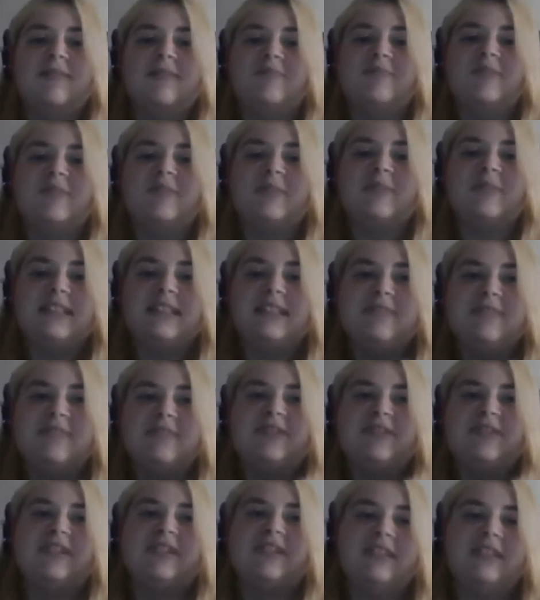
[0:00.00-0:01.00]

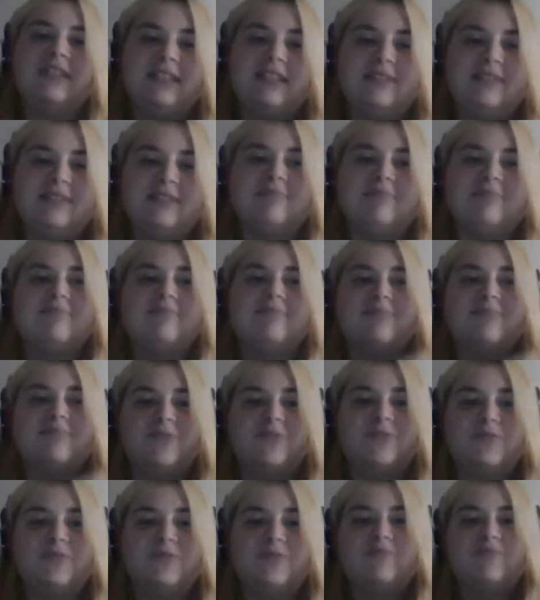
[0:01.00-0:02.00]
specifically
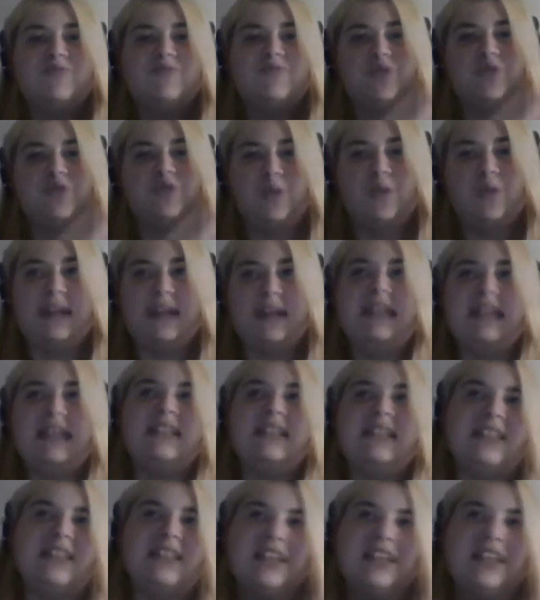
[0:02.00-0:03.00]
20
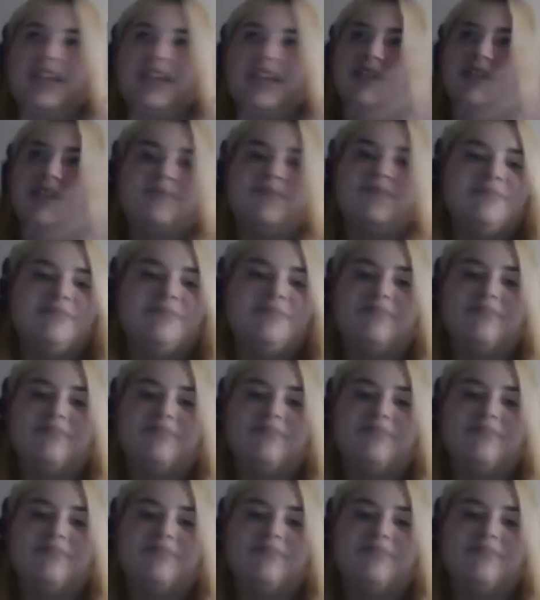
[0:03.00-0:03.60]
to,